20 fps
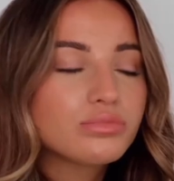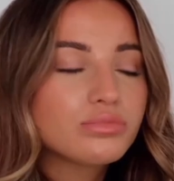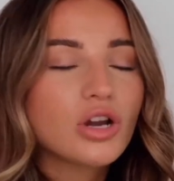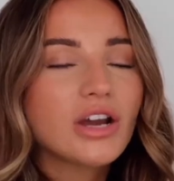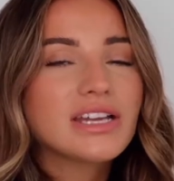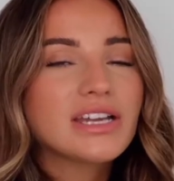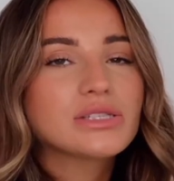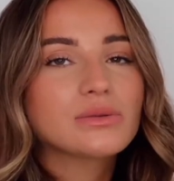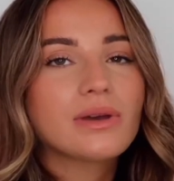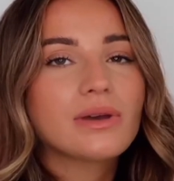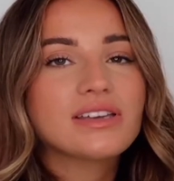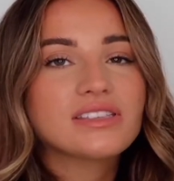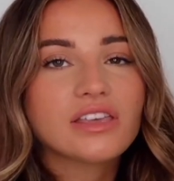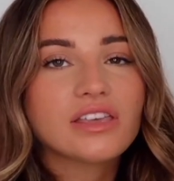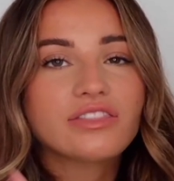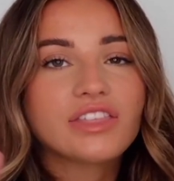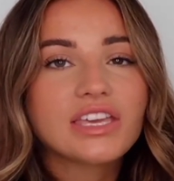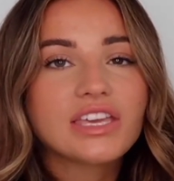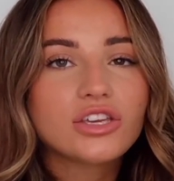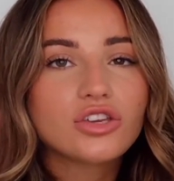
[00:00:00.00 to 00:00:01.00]
Price wise, I
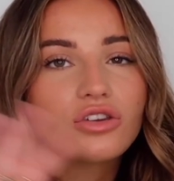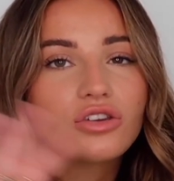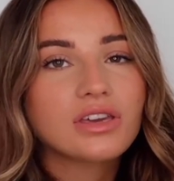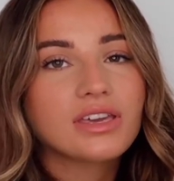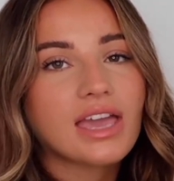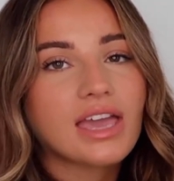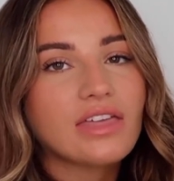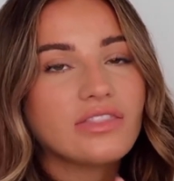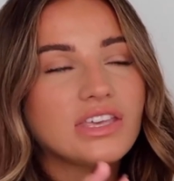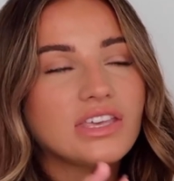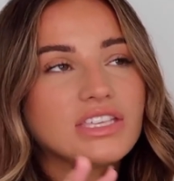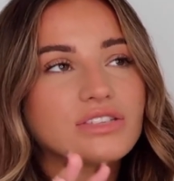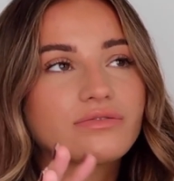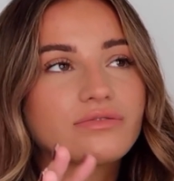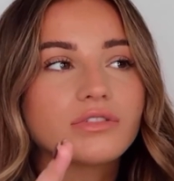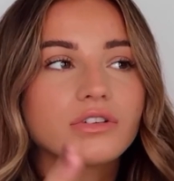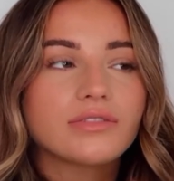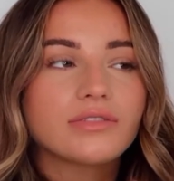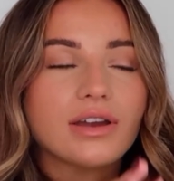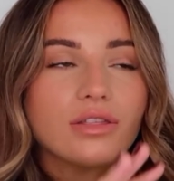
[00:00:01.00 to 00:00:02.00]
think you can get these
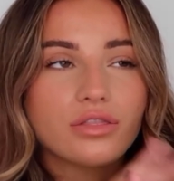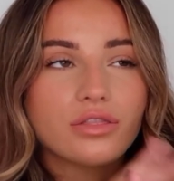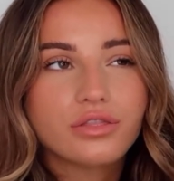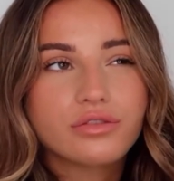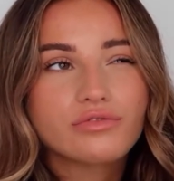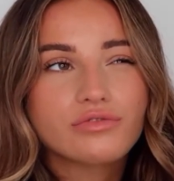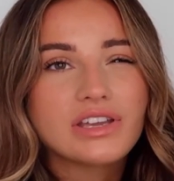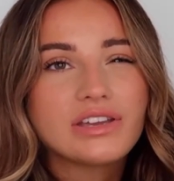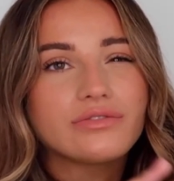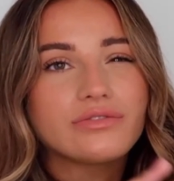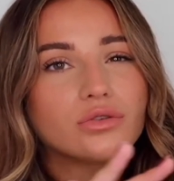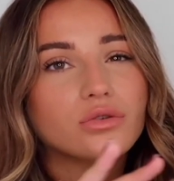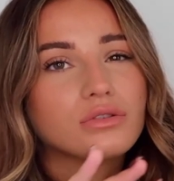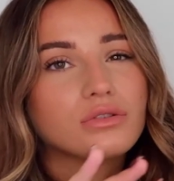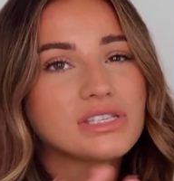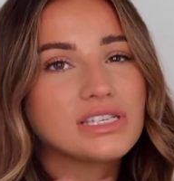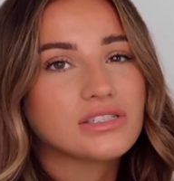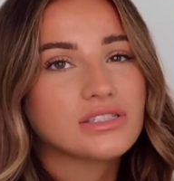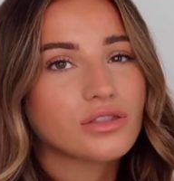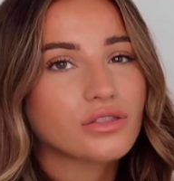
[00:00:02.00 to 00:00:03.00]
for around
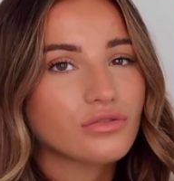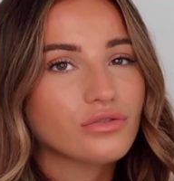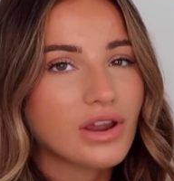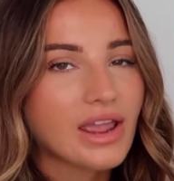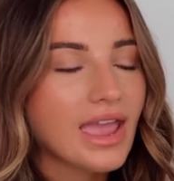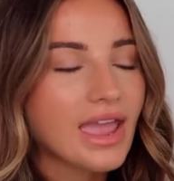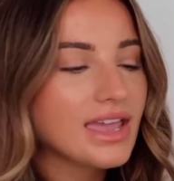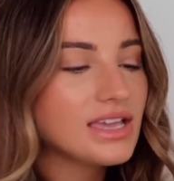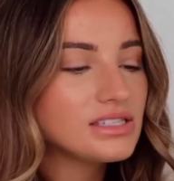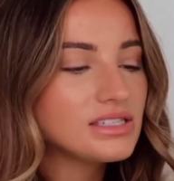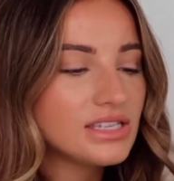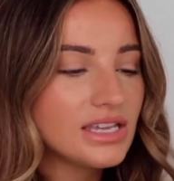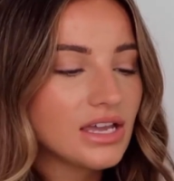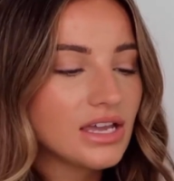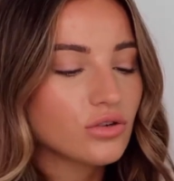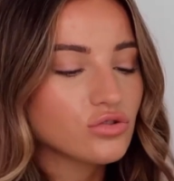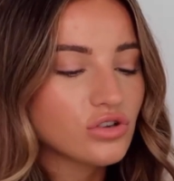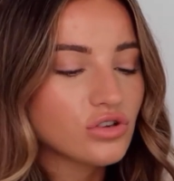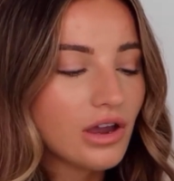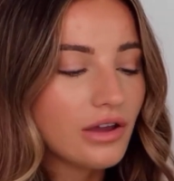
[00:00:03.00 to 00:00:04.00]
$340 to $380.
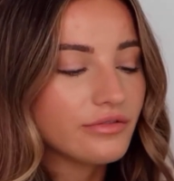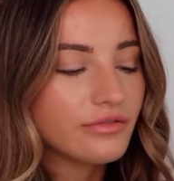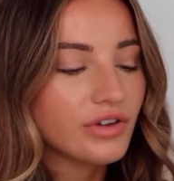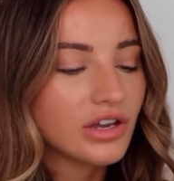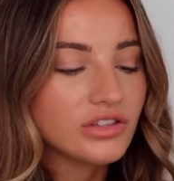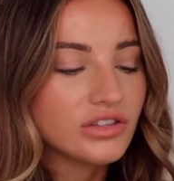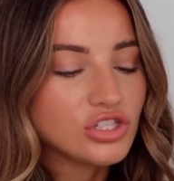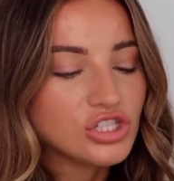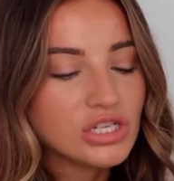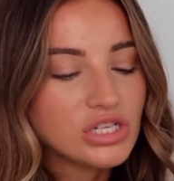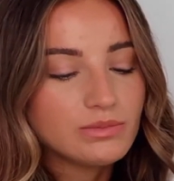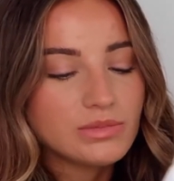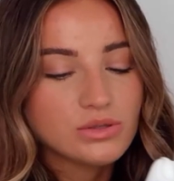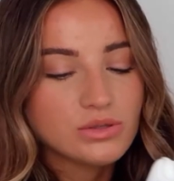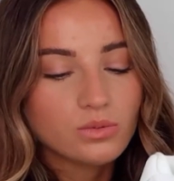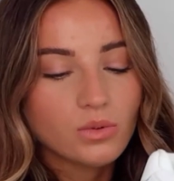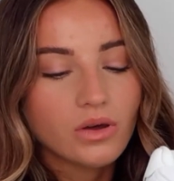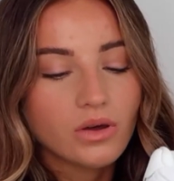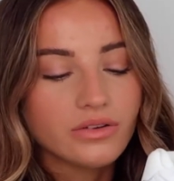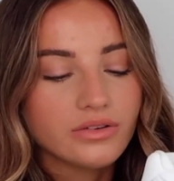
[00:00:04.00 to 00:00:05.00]
I'll try and find the
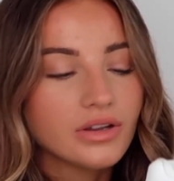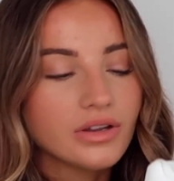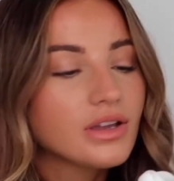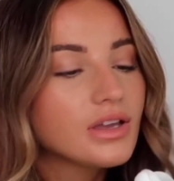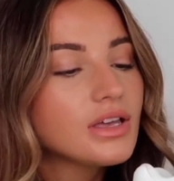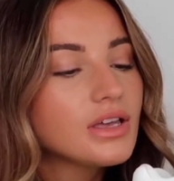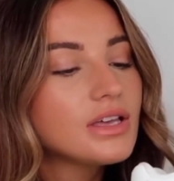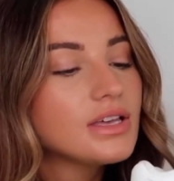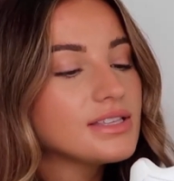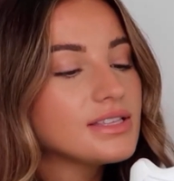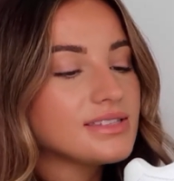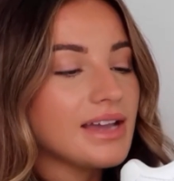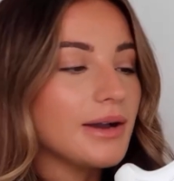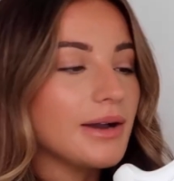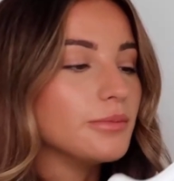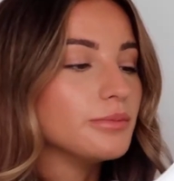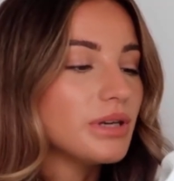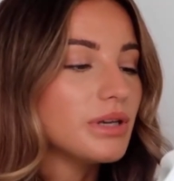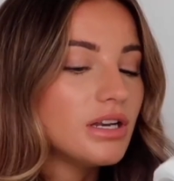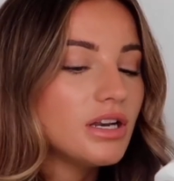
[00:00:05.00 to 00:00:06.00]
cheapest one
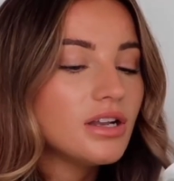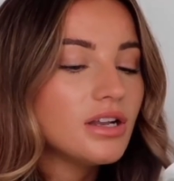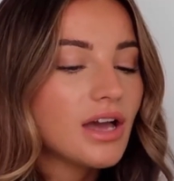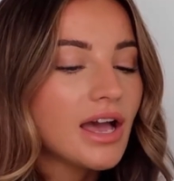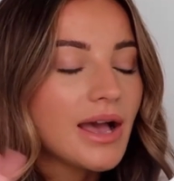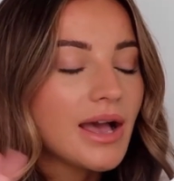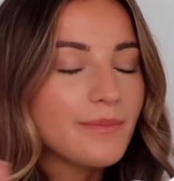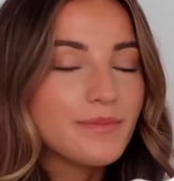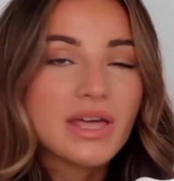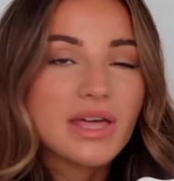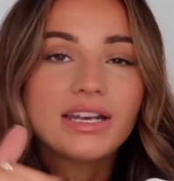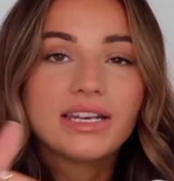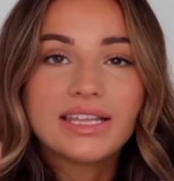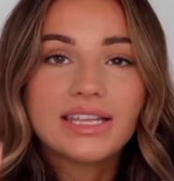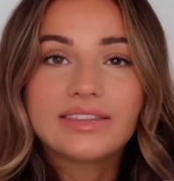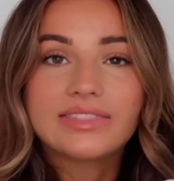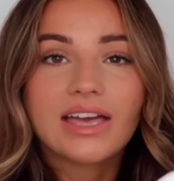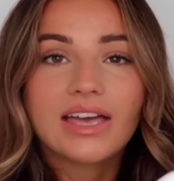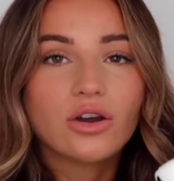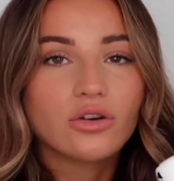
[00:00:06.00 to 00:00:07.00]
down and
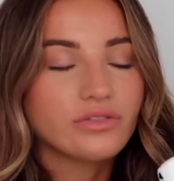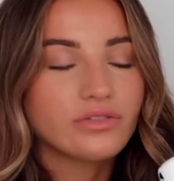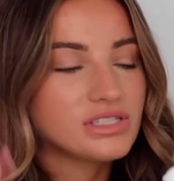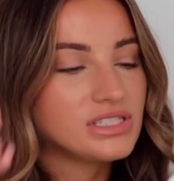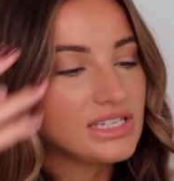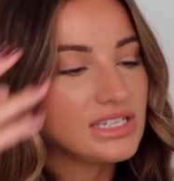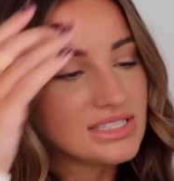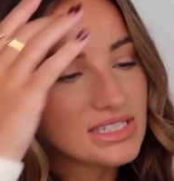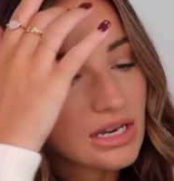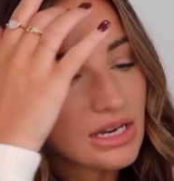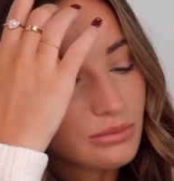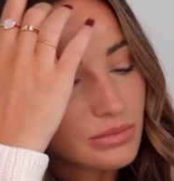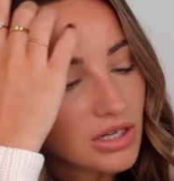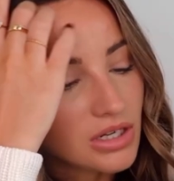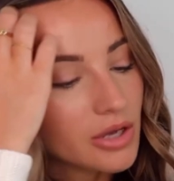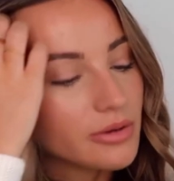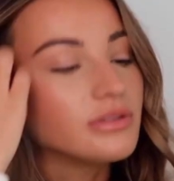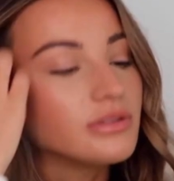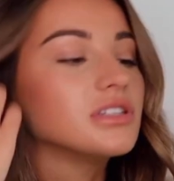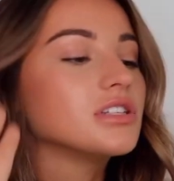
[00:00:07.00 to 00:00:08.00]
link that obviously down
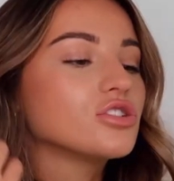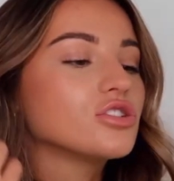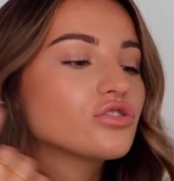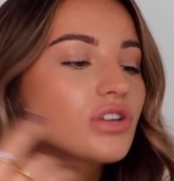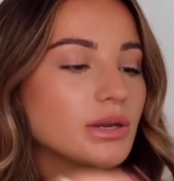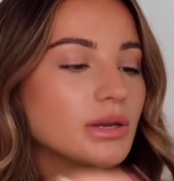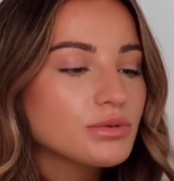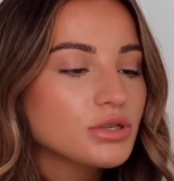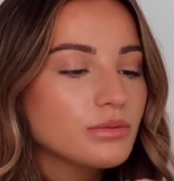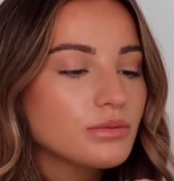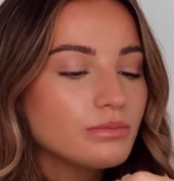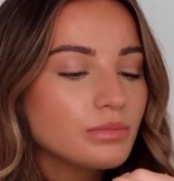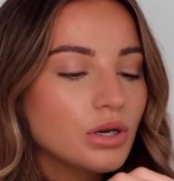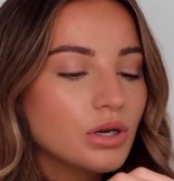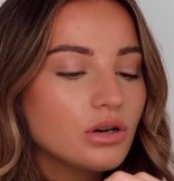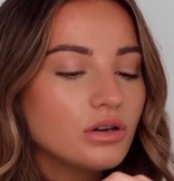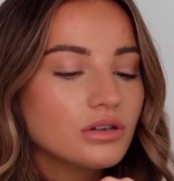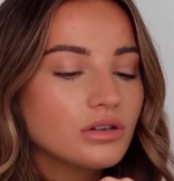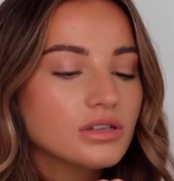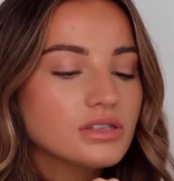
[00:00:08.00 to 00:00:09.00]
below in the description
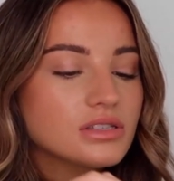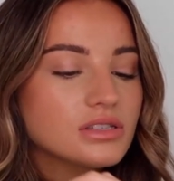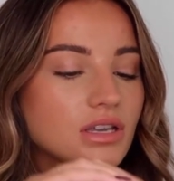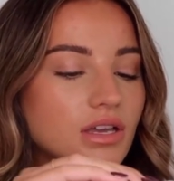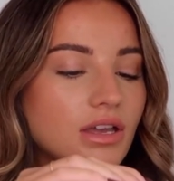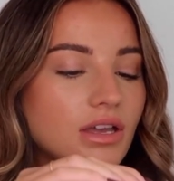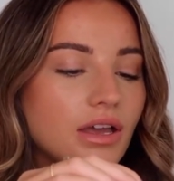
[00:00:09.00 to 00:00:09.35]
box.